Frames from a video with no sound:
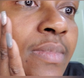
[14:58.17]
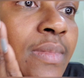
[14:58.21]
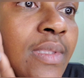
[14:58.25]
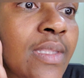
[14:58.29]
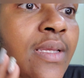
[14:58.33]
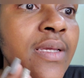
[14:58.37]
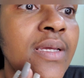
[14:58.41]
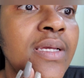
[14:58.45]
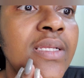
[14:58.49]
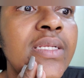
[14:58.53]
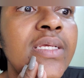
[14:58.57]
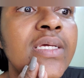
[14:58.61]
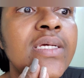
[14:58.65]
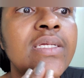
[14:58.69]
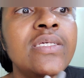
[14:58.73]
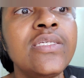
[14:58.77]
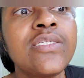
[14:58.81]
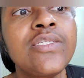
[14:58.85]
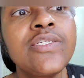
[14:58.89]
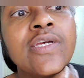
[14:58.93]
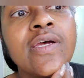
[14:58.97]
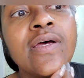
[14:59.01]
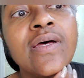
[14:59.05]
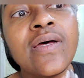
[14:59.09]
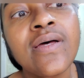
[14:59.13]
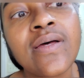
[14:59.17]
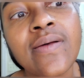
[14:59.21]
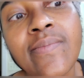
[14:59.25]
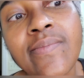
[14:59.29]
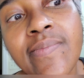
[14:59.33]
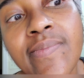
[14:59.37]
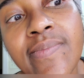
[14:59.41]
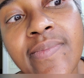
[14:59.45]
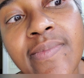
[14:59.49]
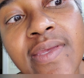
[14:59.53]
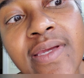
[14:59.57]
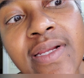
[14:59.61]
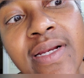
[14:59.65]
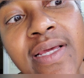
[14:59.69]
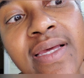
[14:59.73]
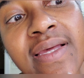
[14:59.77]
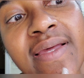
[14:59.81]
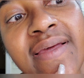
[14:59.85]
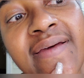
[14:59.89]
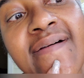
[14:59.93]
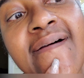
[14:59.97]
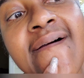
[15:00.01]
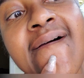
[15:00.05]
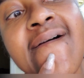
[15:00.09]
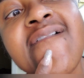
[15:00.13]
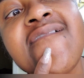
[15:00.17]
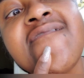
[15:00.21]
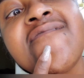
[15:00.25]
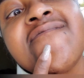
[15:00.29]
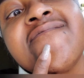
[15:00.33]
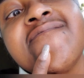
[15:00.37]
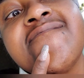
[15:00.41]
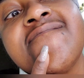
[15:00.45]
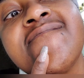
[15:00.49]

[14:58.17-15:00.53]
it did its job. And I have